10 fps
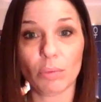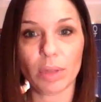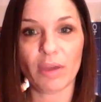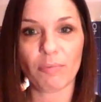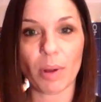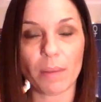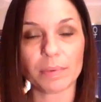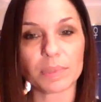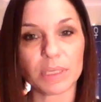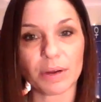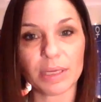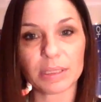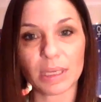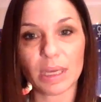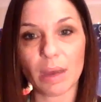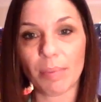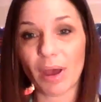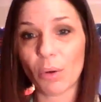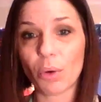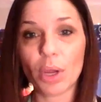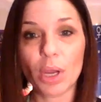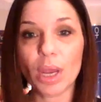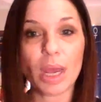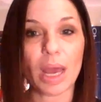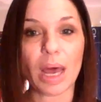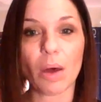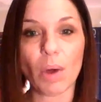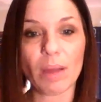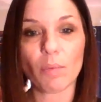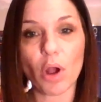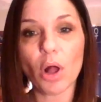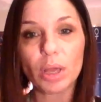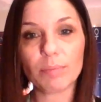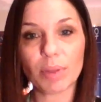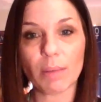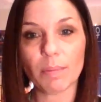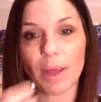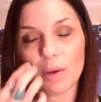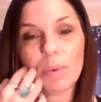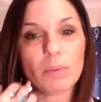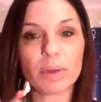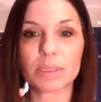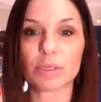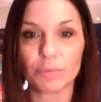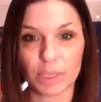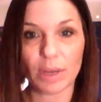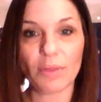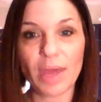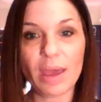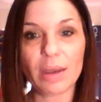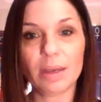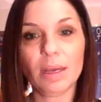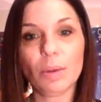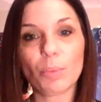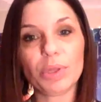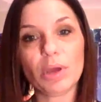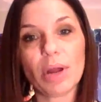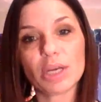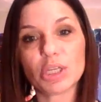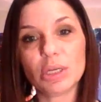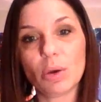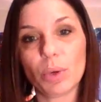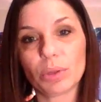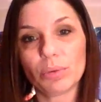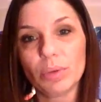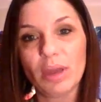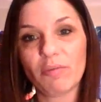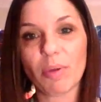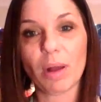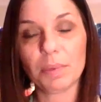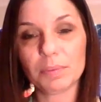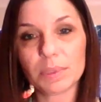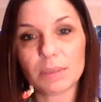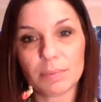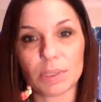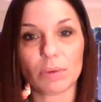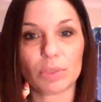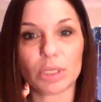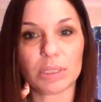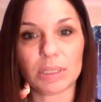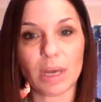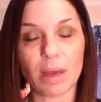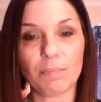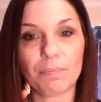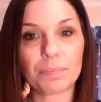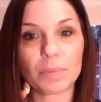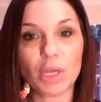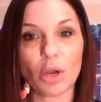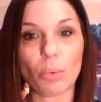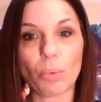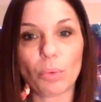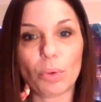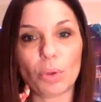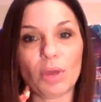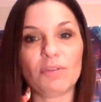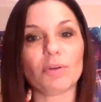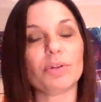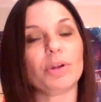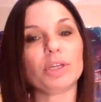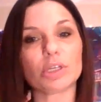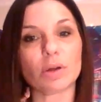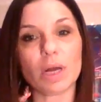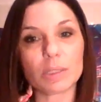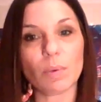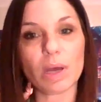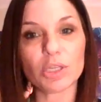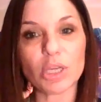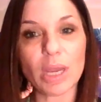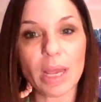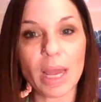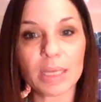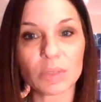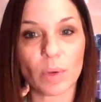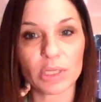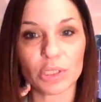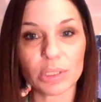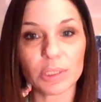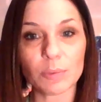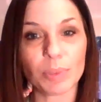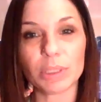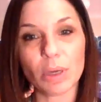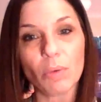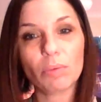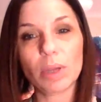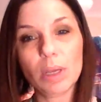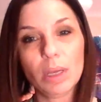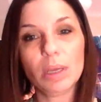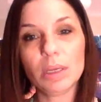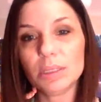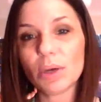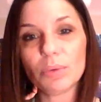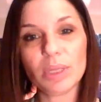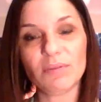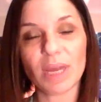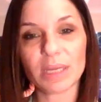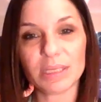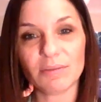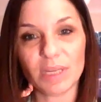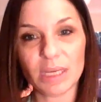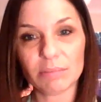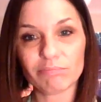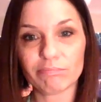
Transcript: life problems seriously about how I'm wrong and blah, blah, blah. Nobody wants to read all that when they're actually going through life problems. So just, if you're learning to cross watch, ask questions, but don't leave negativity.